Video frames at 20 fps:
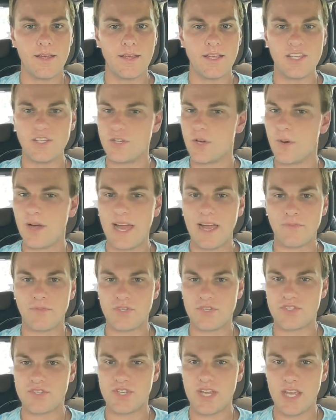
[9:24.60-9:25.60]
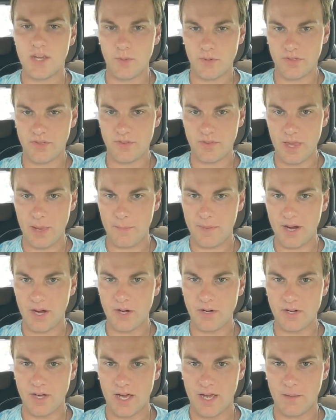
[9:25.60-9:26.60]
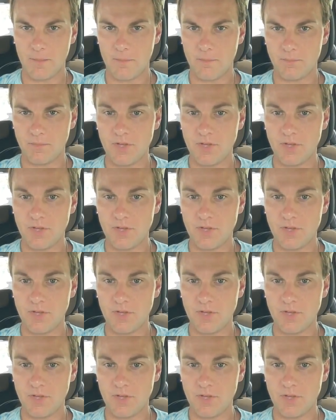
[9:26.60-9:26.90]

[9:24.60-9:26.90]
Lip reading: you don't have to stay within that paradigm.